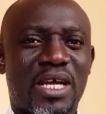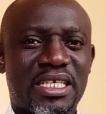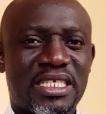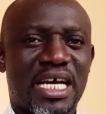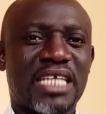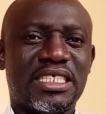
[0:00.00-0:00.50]

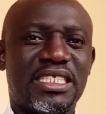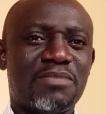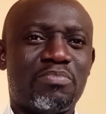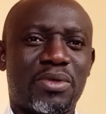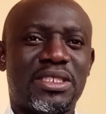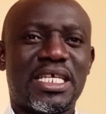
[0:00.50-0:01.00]
attached
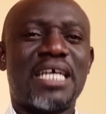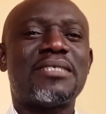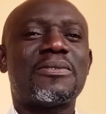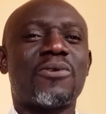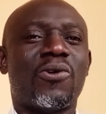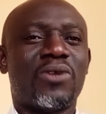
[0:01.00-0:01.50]

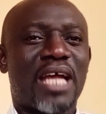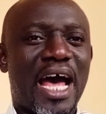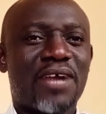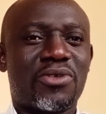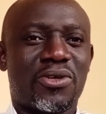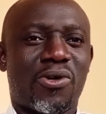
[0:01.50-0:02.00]
importance on
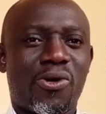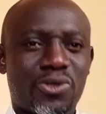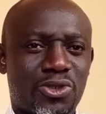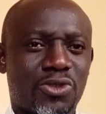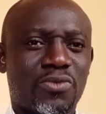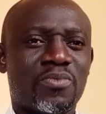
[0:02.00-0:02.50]

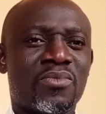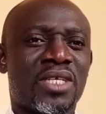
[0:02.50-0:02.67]
agriculture,